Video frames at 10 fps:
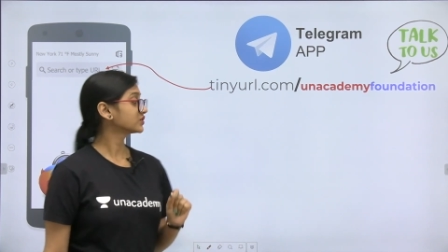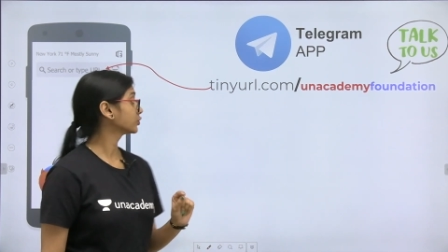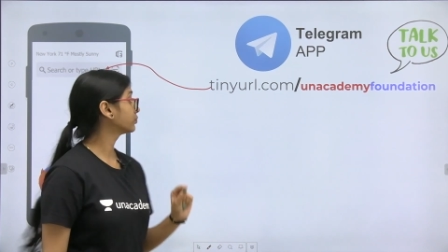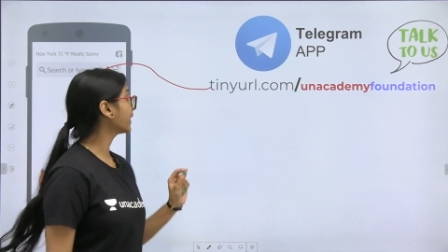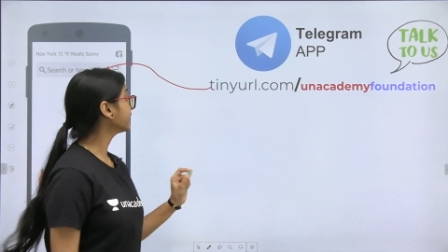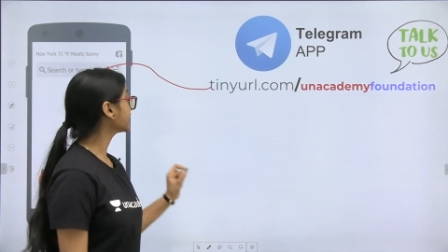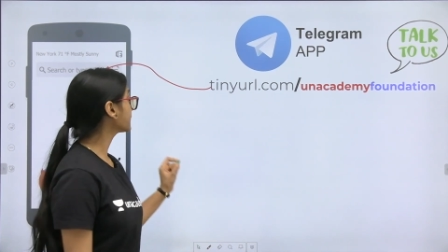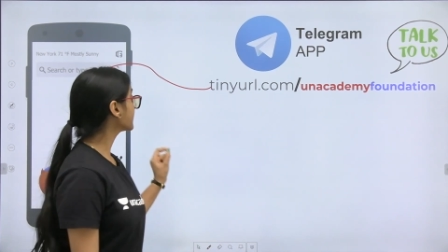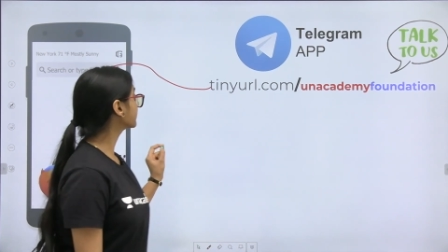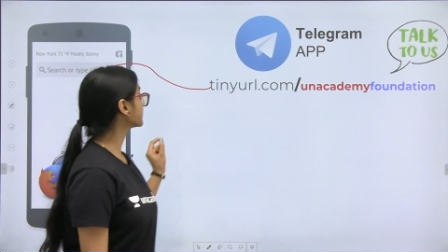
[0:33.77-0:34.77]
So by
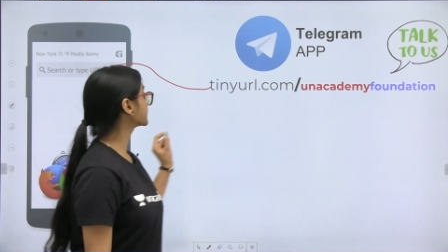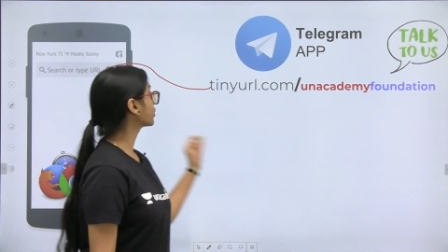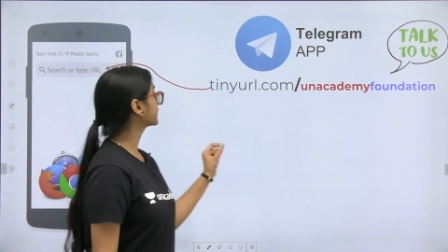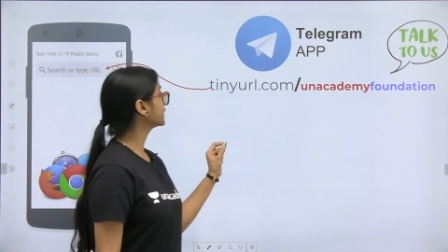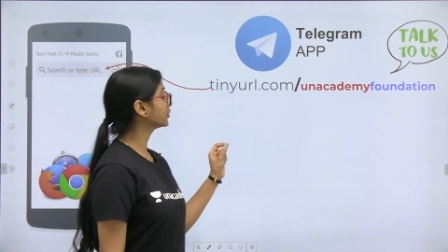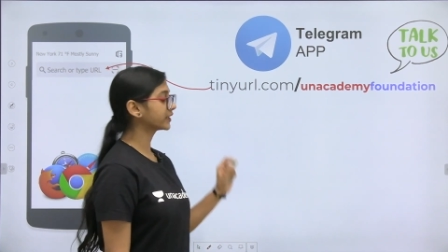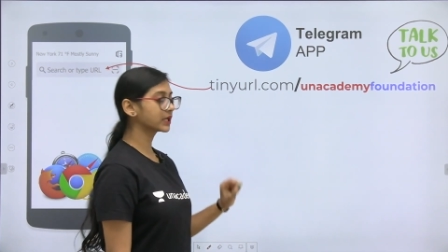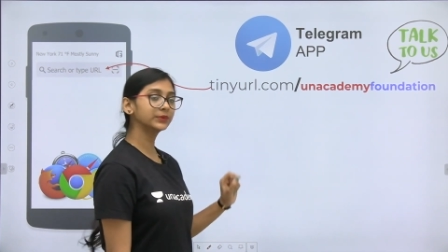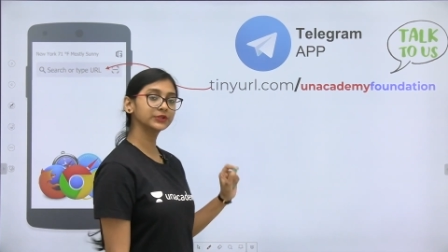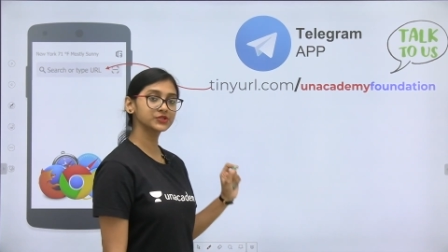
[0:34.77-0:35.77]
typing this URL, you are
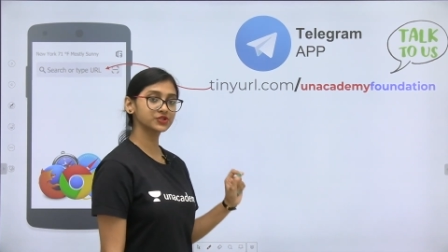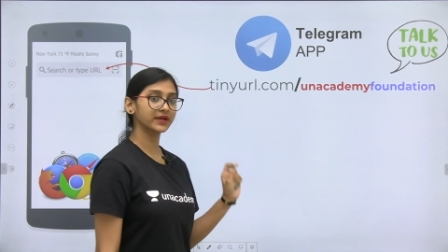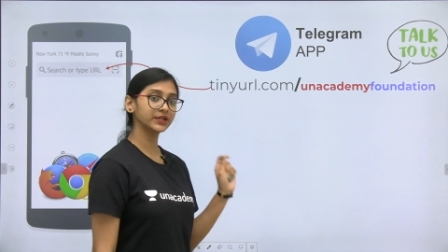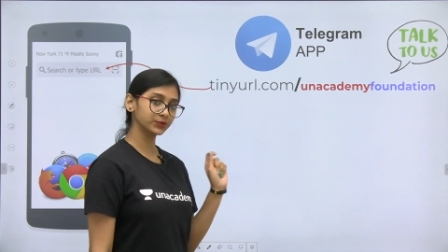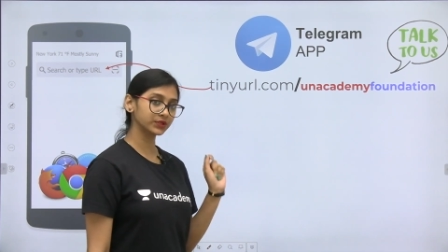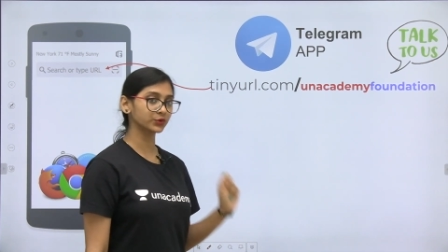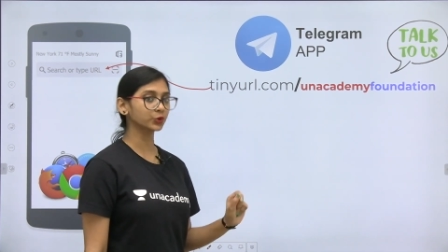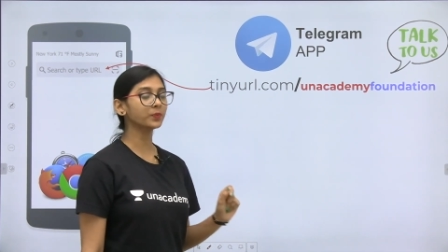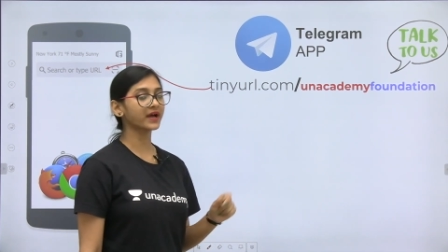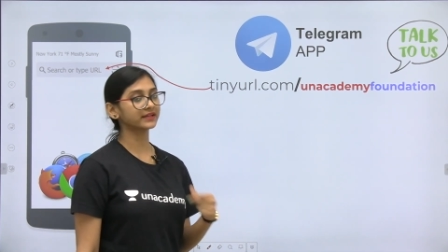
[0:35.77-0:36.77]
able to join to a
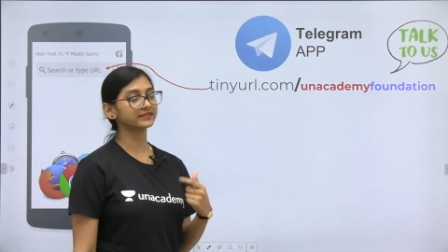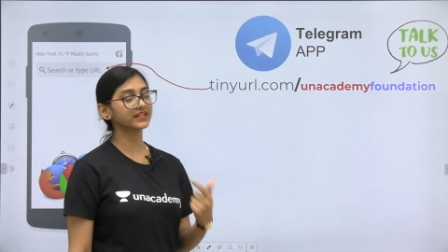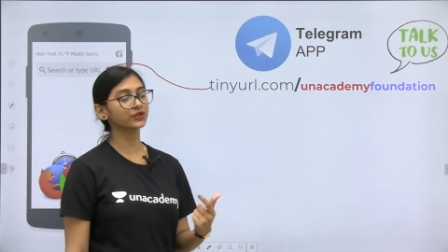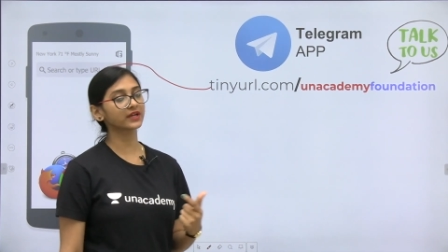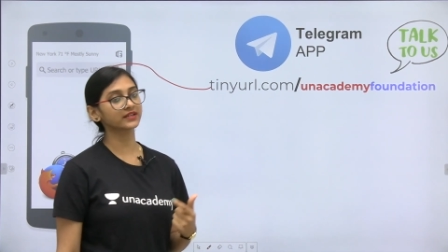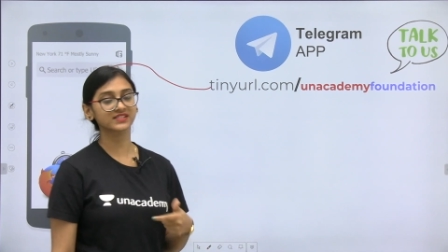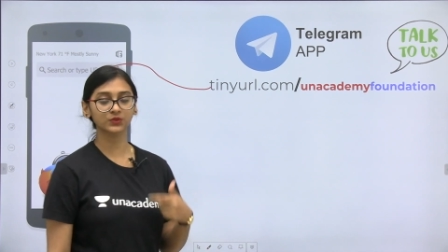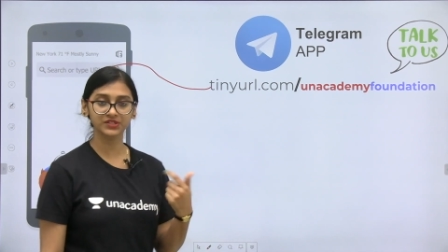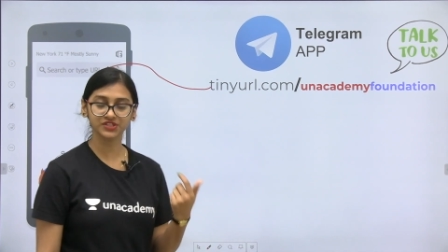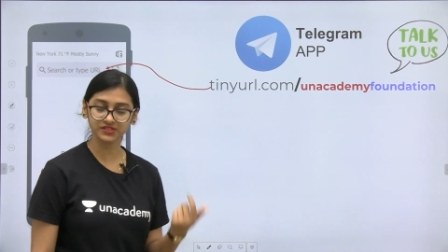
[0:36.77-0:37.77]
group and then you can ask
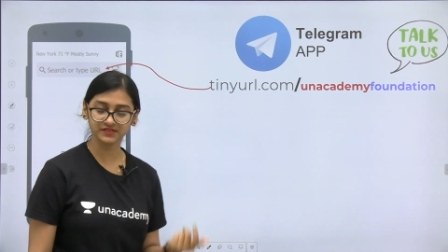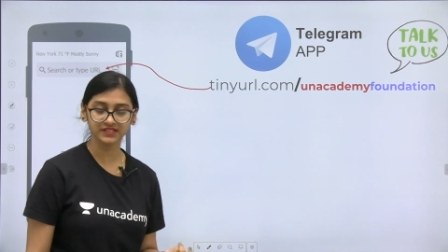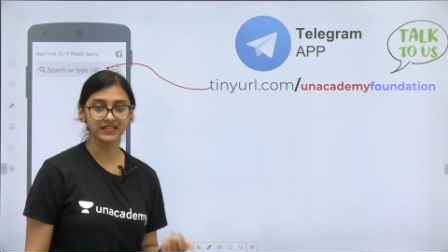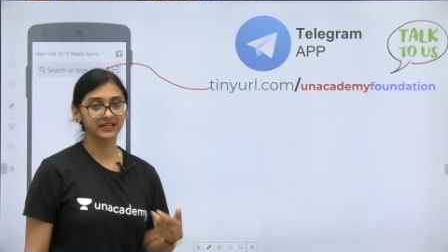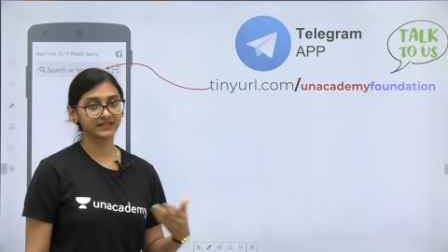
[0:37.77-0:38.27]
questions